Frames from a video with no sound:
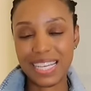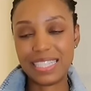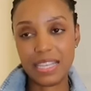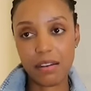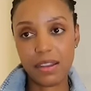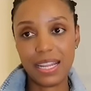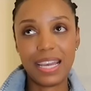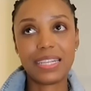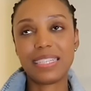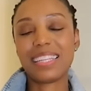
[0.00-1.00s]
late Saturday
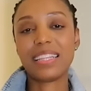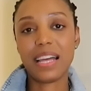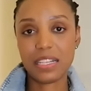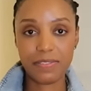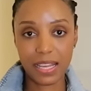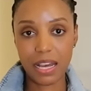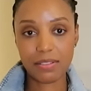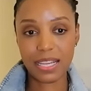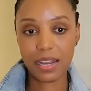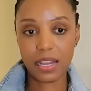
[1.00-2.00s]
night. I took the last flight out
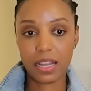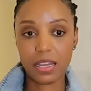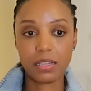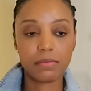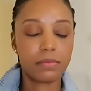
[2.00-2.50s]
Saturday night.